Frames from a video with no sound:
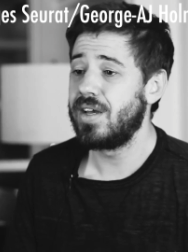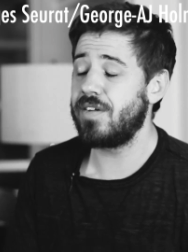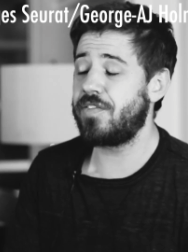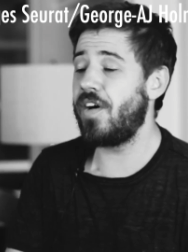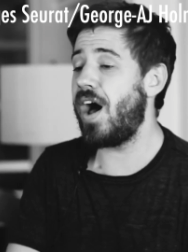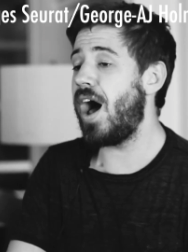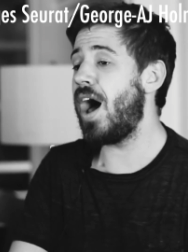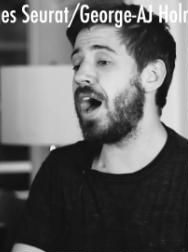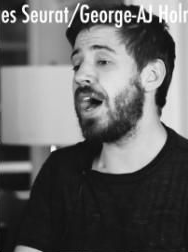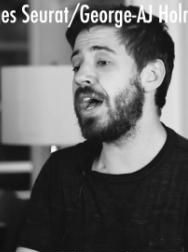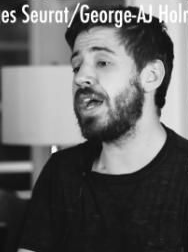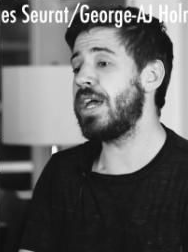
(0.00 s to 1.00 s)
If
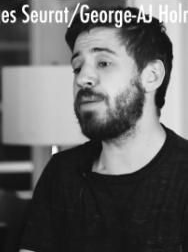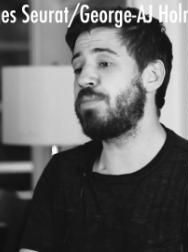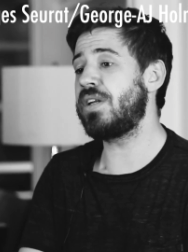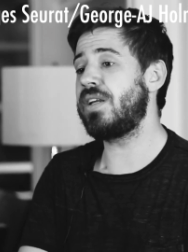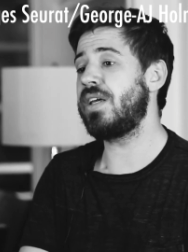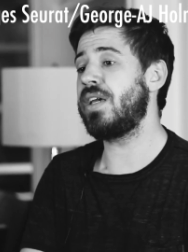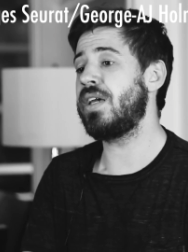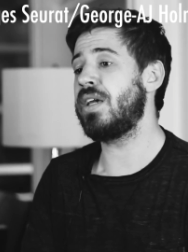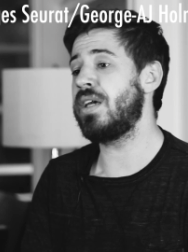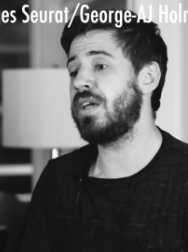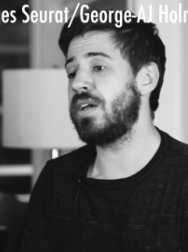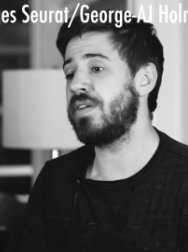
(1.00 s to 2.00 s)
I
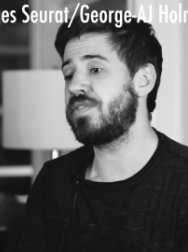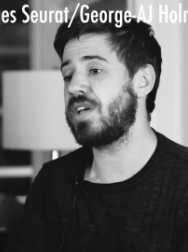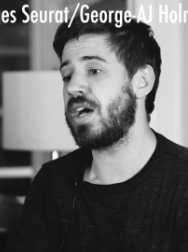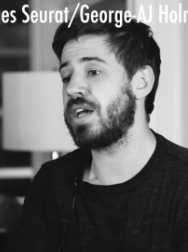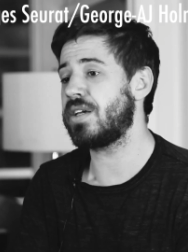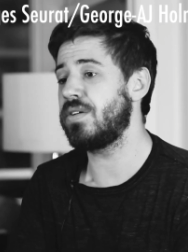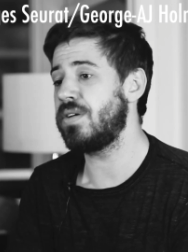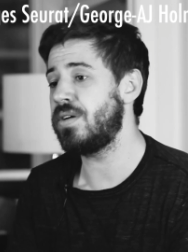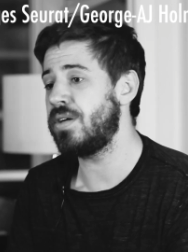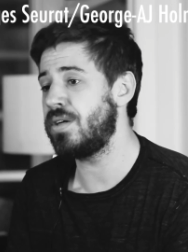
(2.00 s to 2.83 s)
believed I could,